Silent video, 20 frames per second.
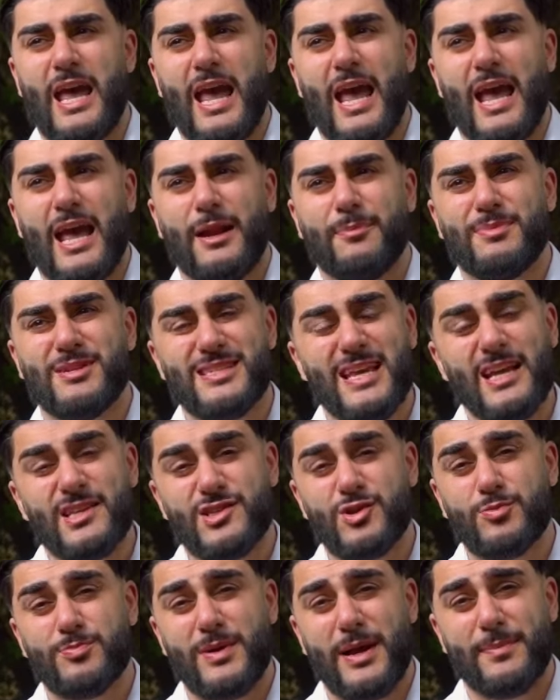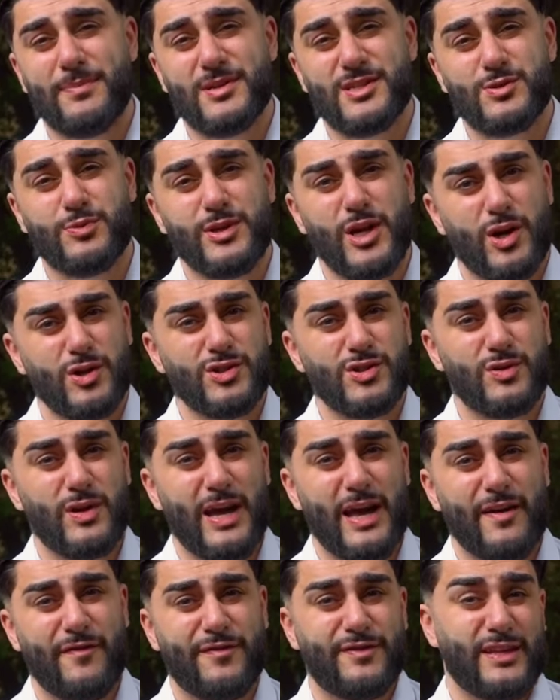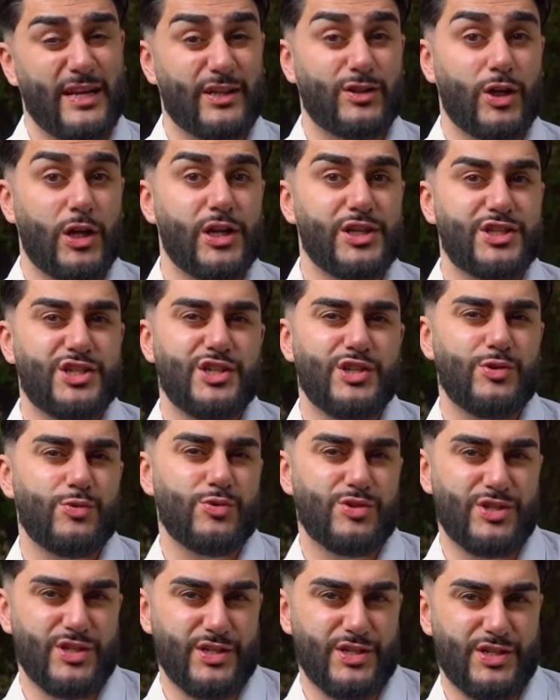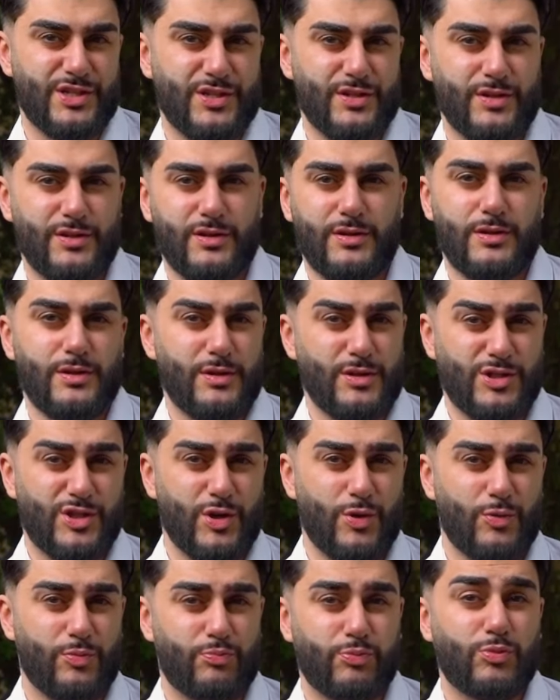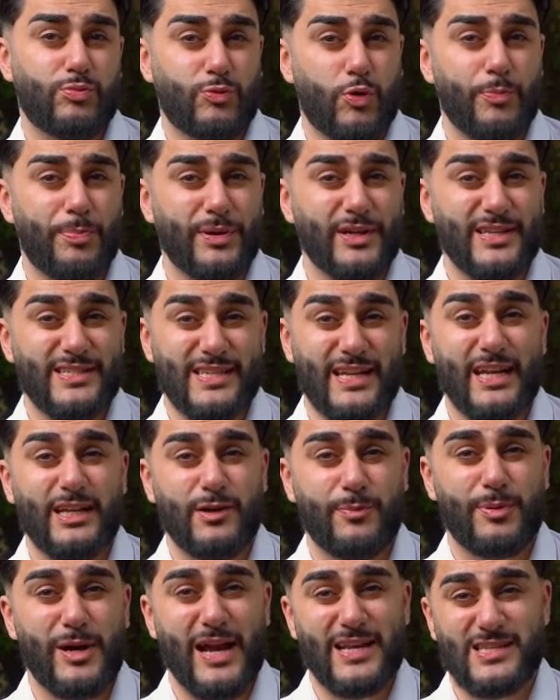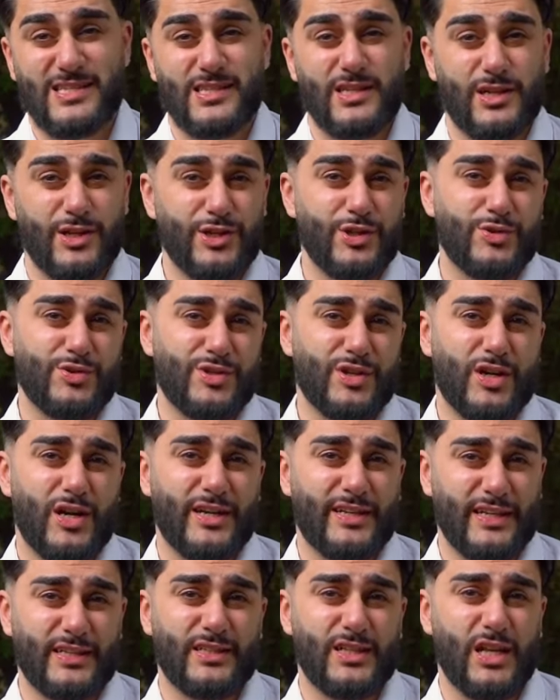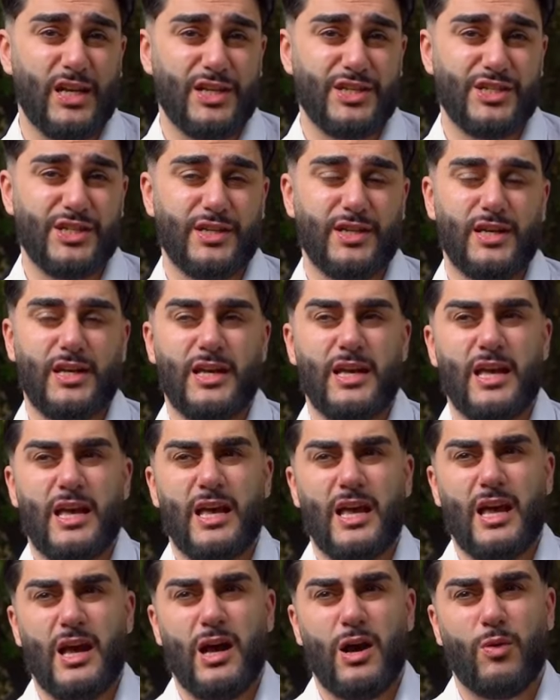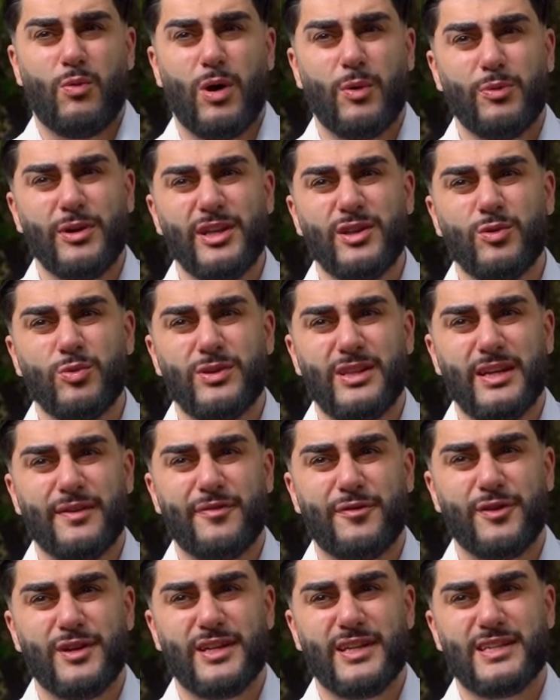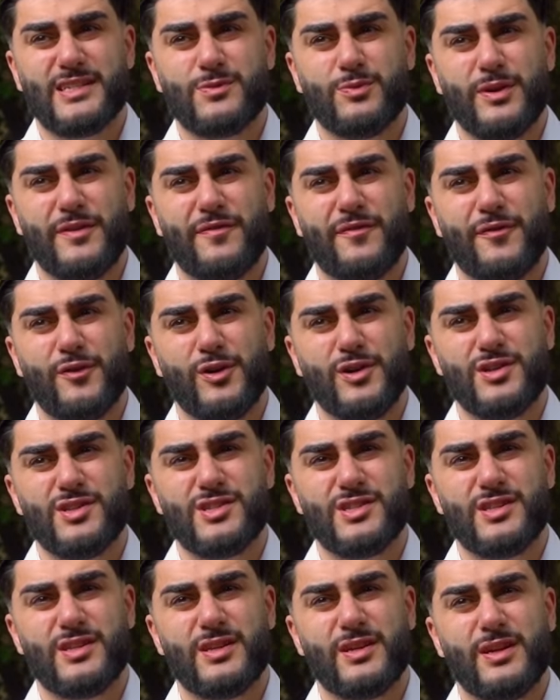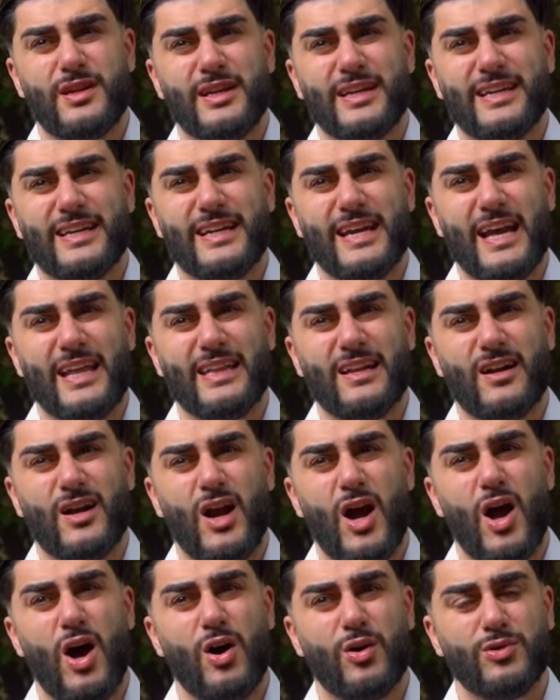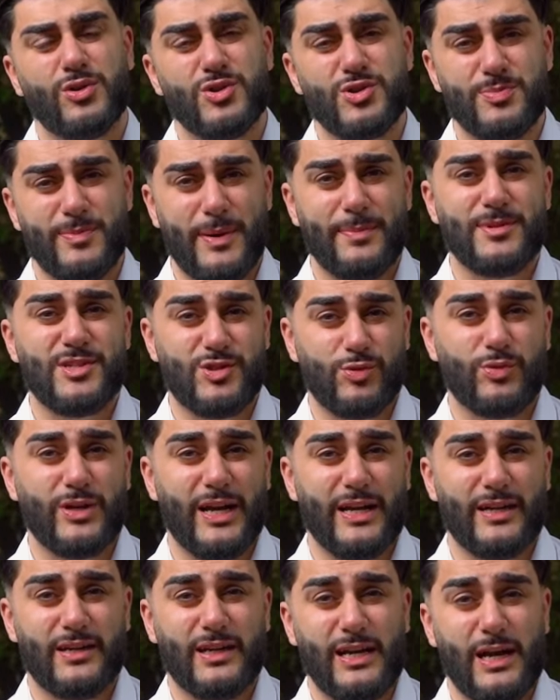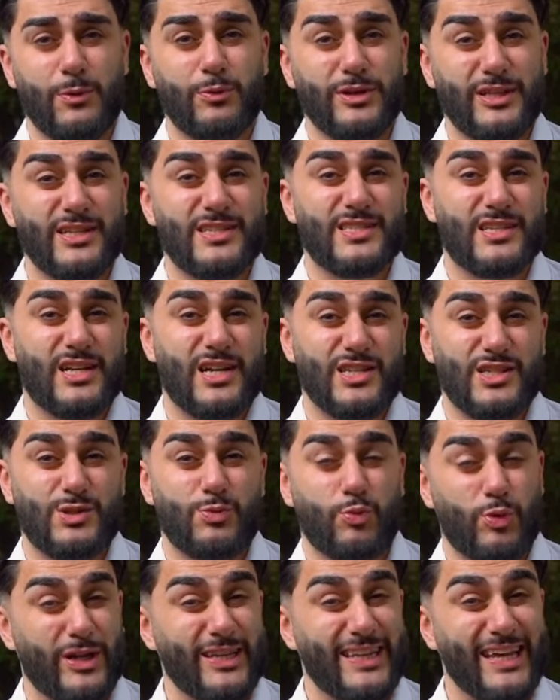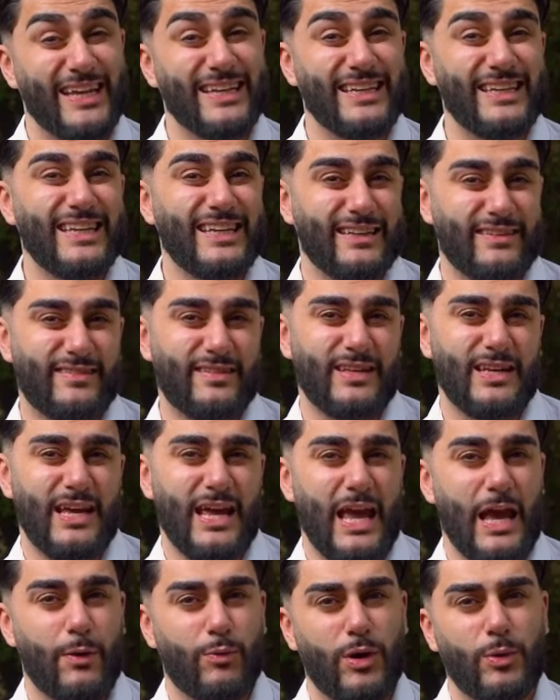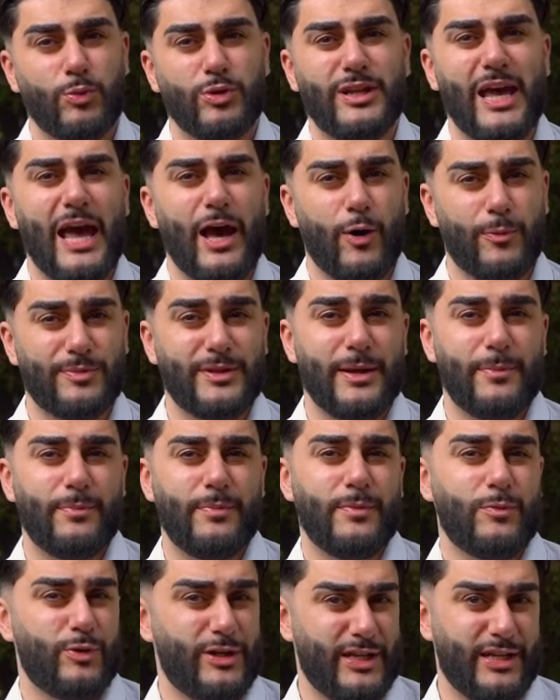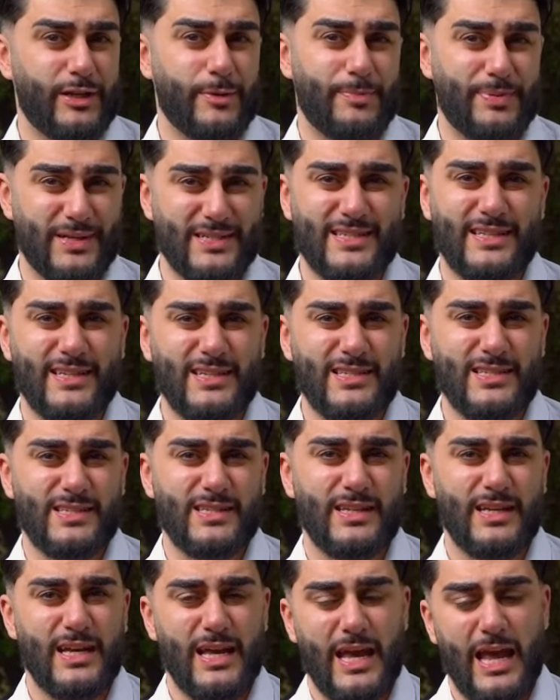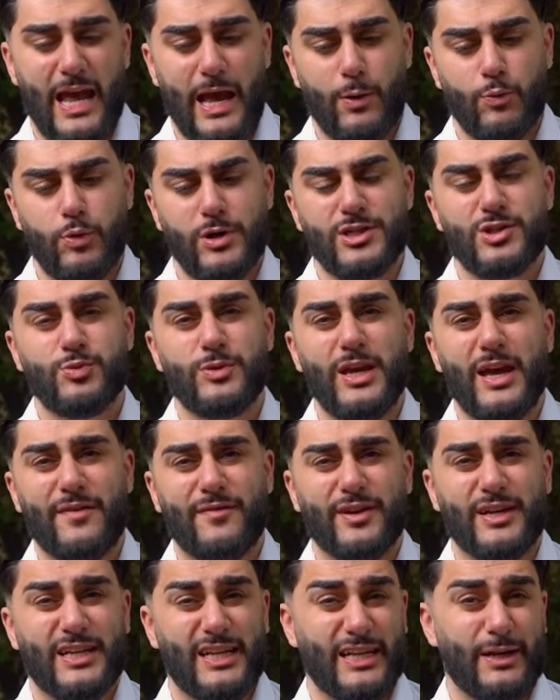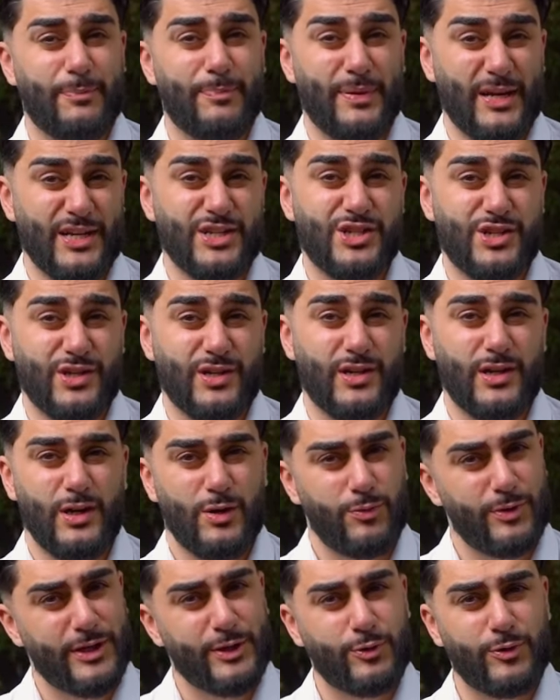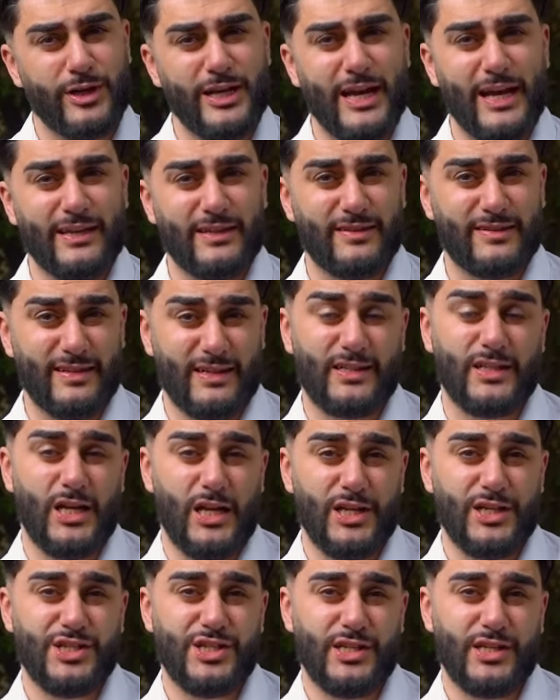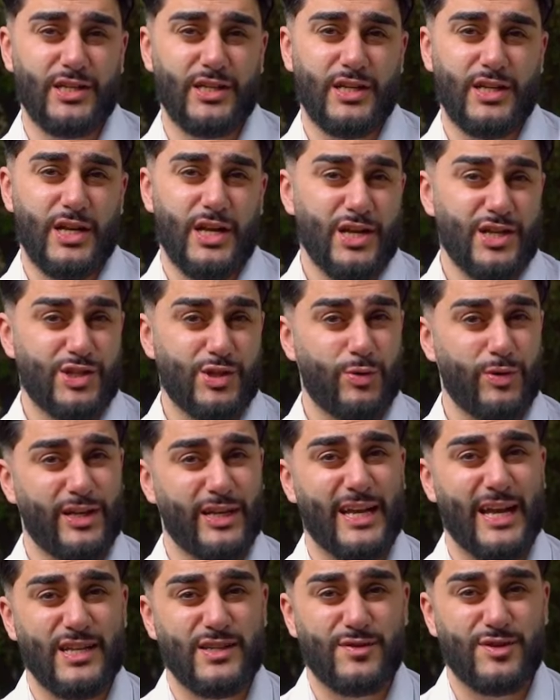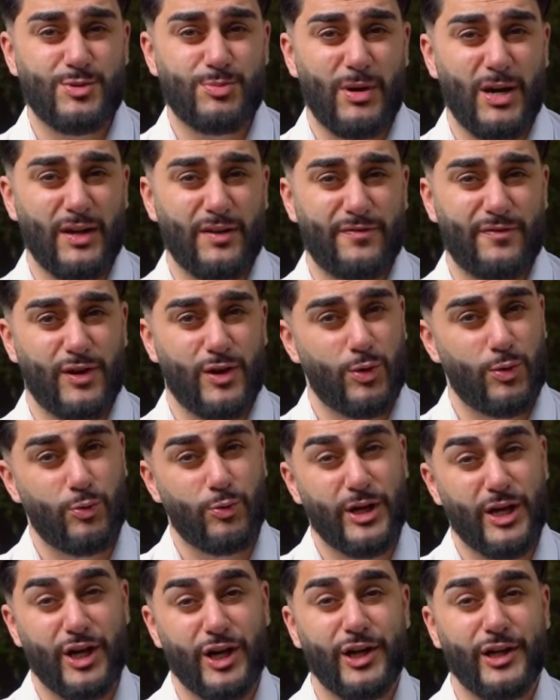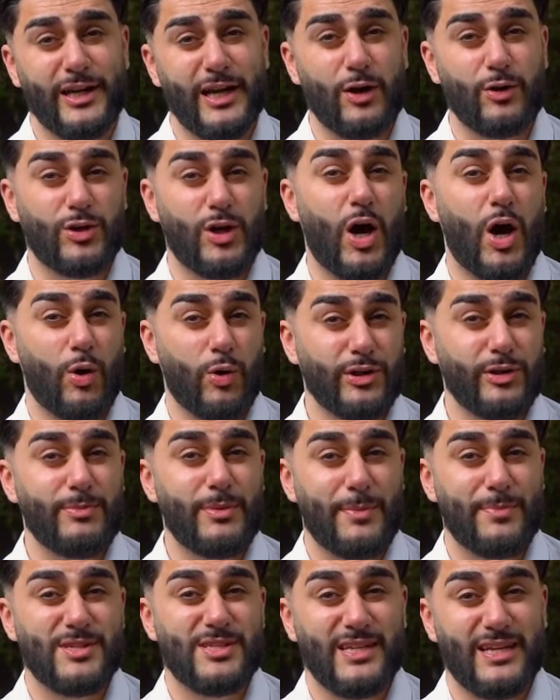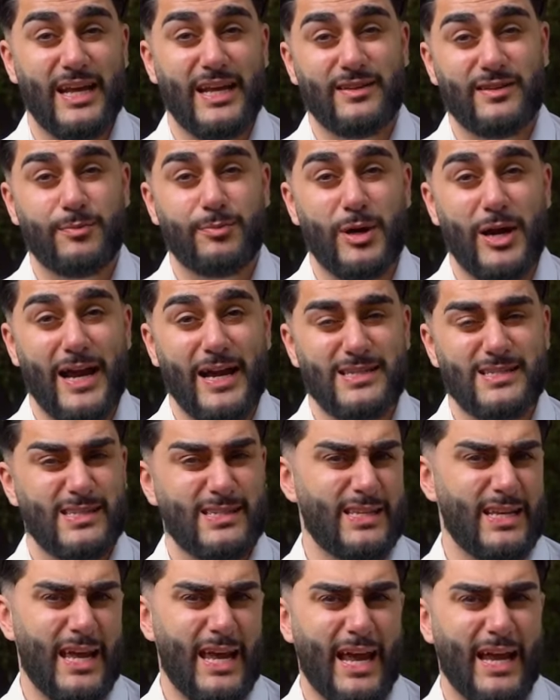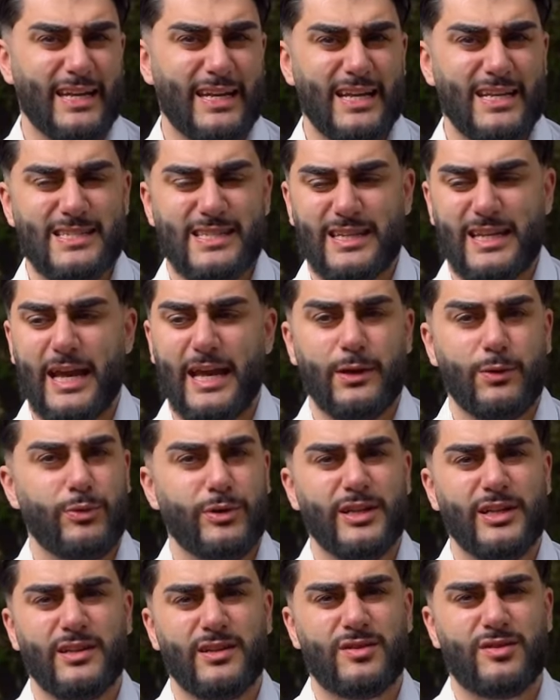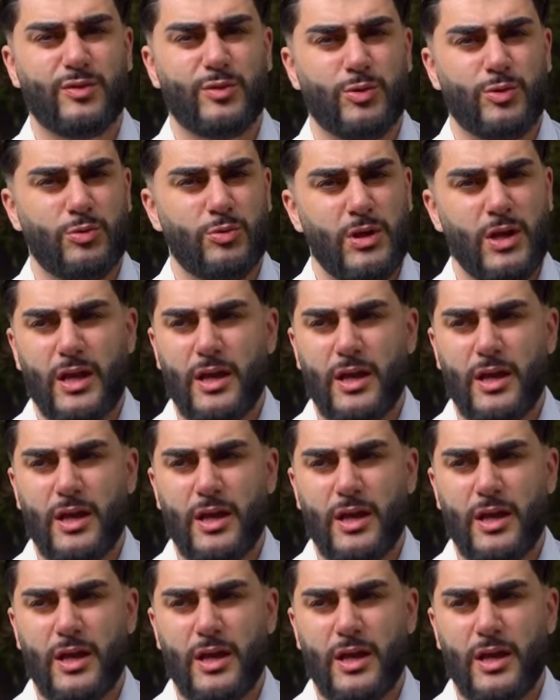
And besides the members, we also have technology users. So companies and enterprises that are using our technology. What we do different is we first gather all those members together and we discuss what they need and what would help them within the business. And once we have a clear picture, we create the technology. So in the case of SmartFlow, we heard out all the members and enterprises and they said, hey, we need a tool,